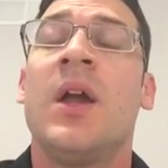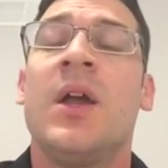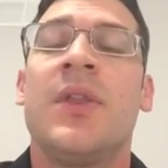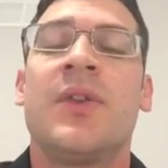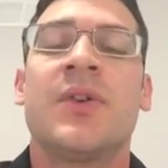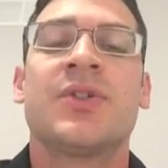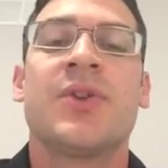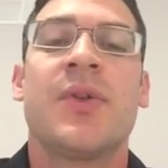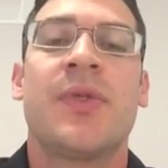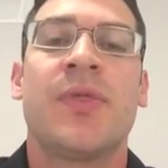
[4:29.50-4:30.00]

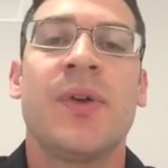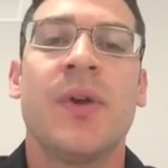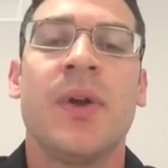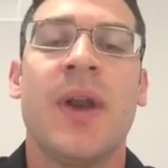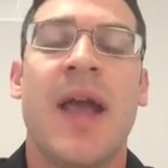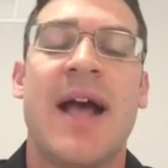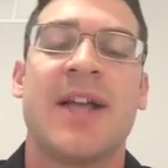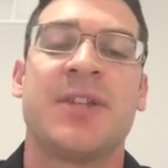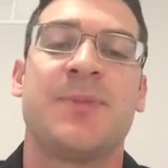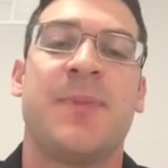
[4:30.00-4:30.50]
There's a
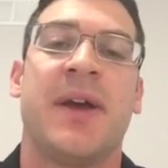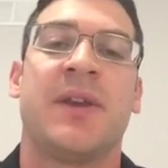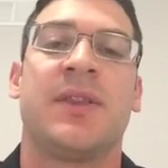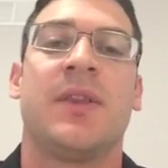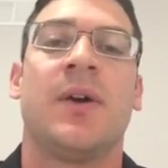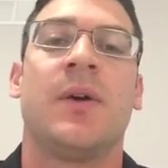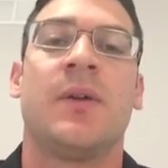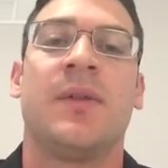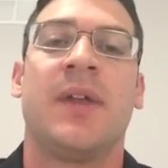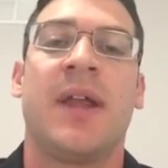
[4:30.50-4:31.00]
third aspect,
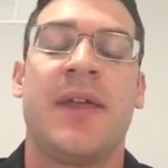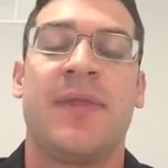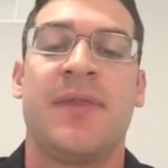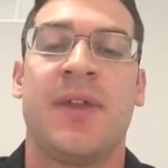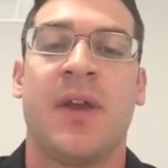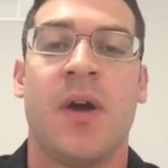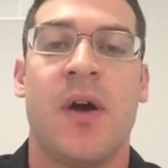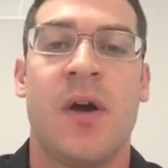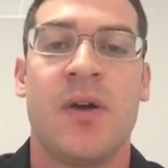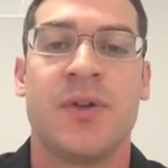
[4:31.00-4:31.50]
though, that I
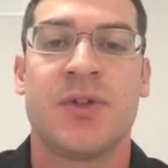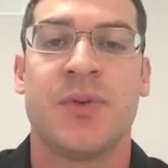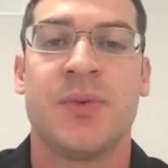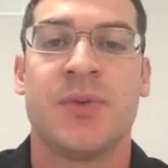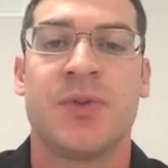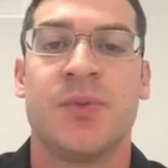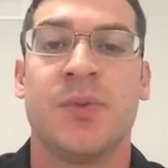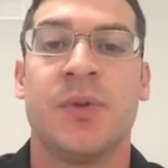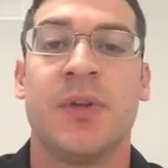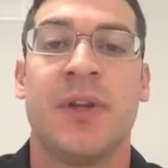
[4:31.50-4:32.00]
think also
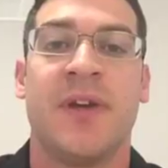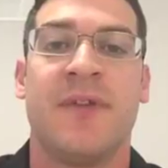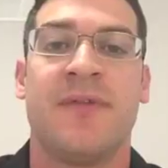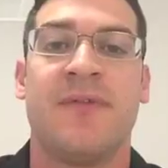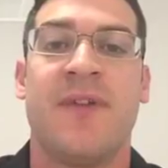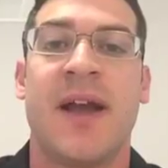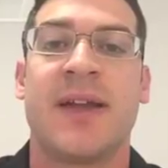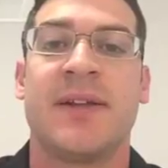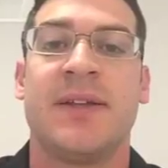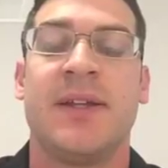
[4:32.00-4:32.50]
was really
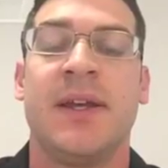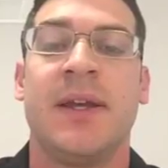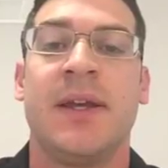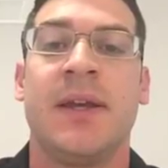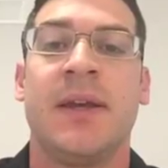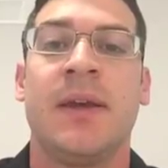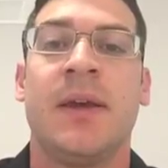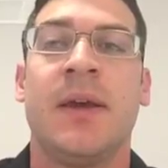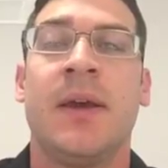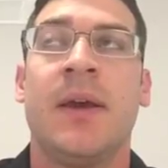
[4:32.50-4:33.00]

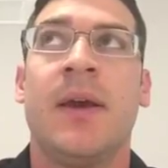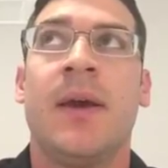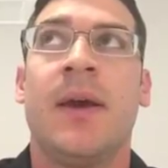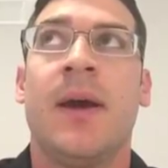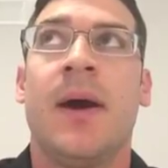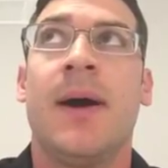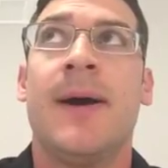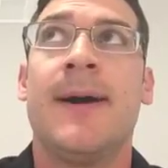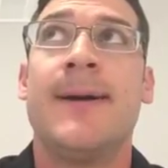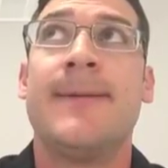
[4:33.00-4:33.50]
affecting
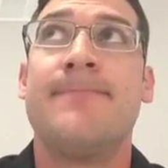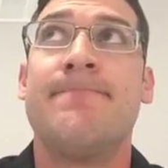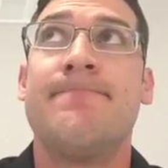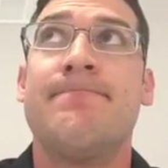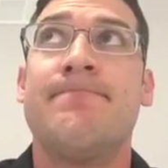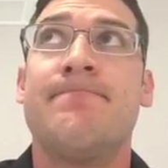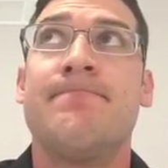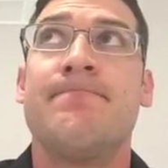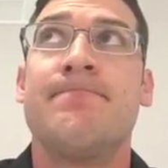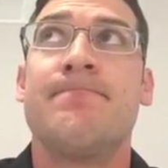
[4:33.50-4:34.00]

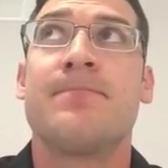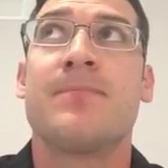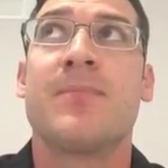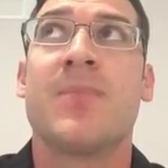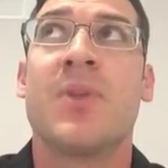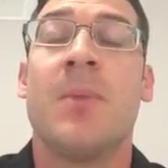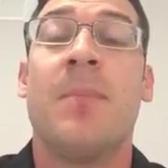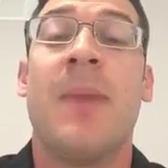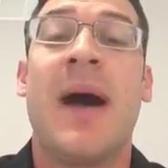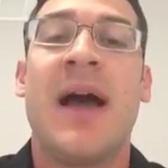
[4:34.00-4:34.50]
um,
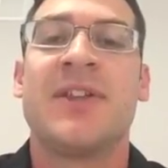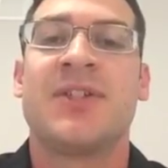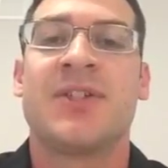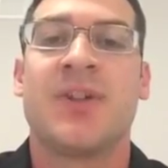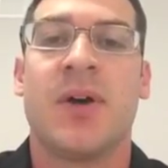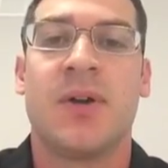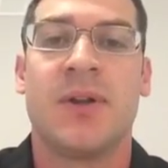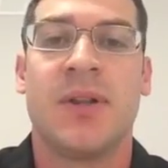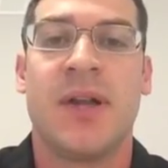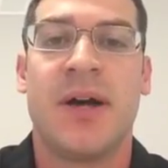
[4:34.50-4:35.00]
my
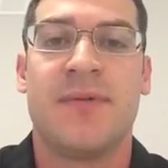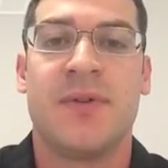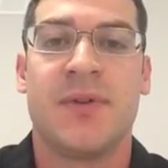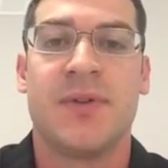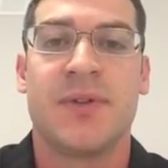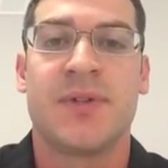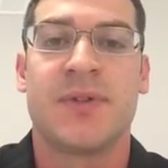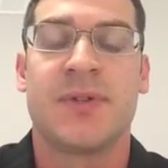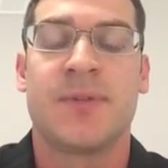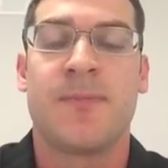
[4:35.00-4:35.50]
salt
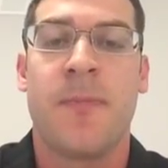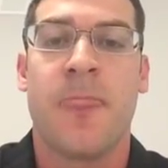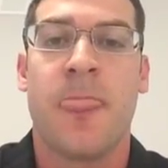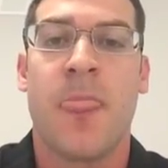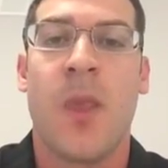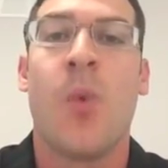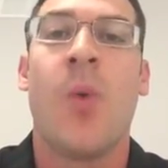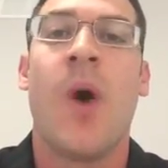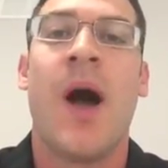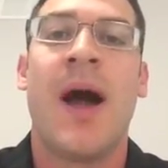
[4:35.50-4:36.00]
levels
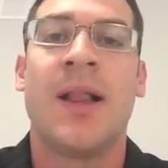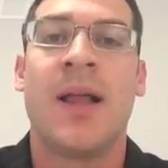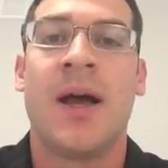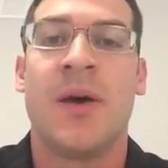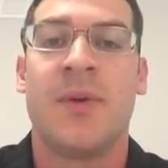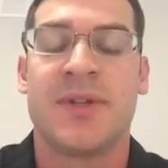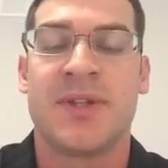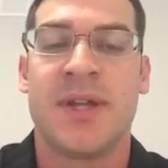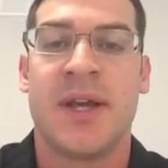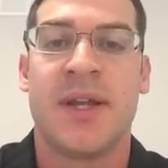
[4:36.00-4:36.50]
while I
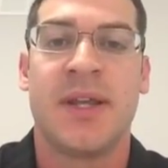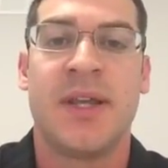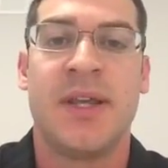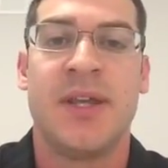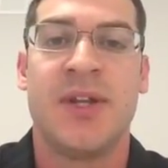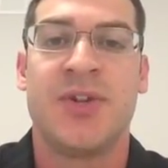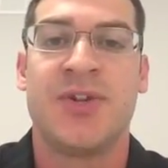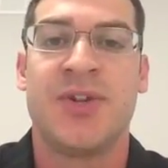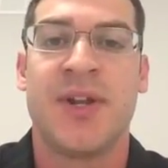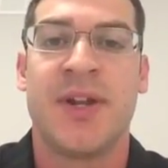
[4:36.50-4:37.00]
was on a
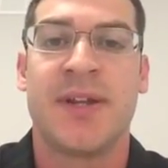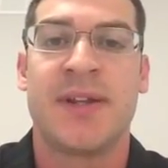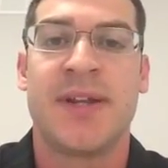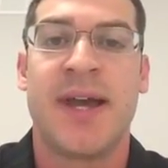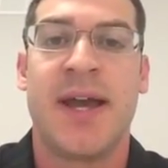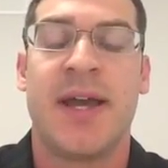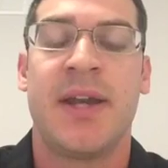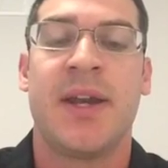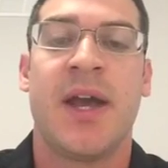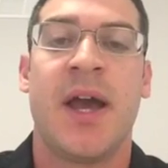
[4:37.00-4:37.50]
ketogenic
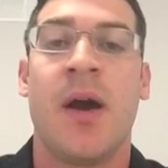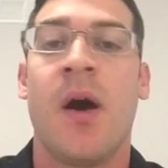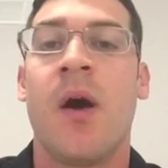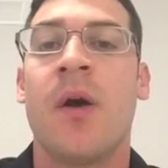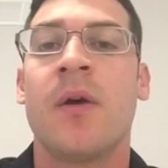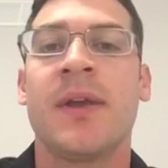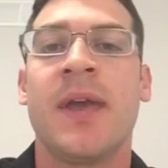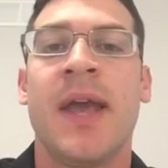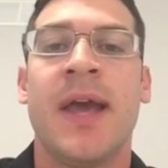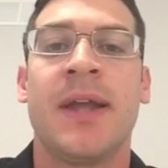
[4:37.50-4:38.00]
diet. I
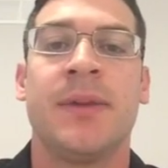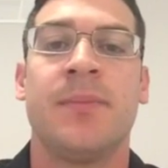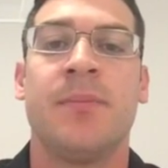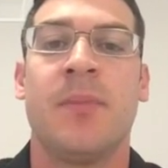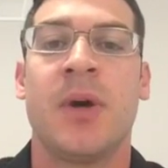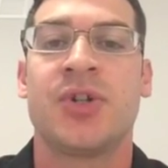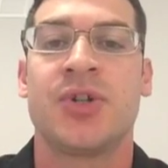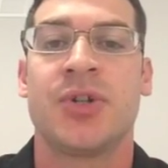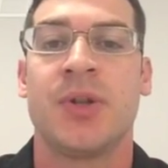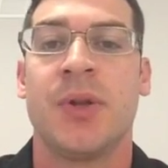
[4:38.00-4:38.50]
already had
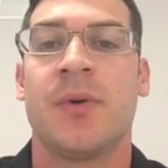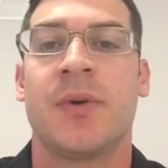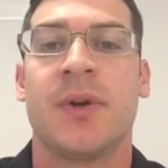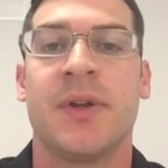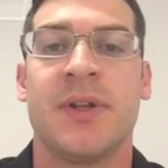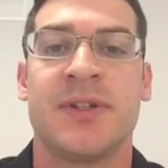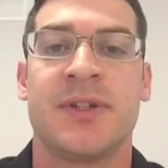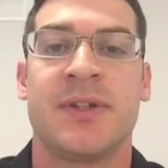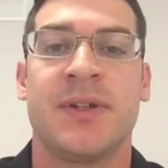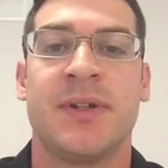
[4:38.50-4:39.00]
much lower
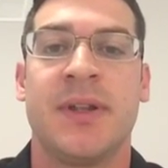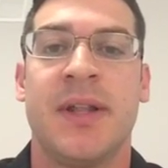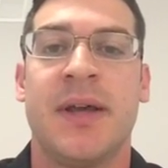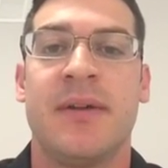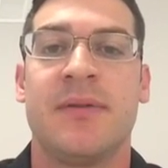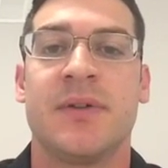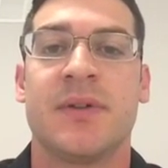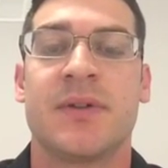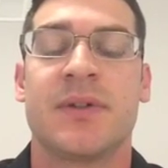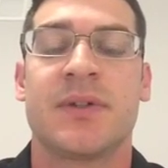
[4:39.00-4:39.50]
insulin
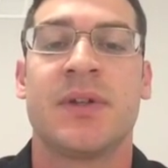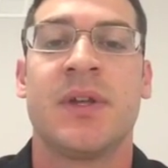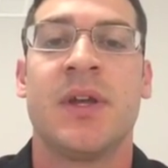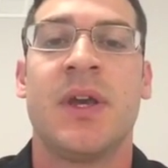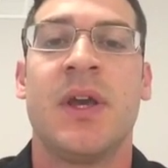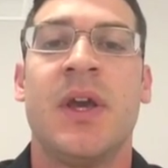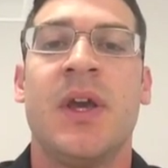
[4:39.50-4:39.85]
levels.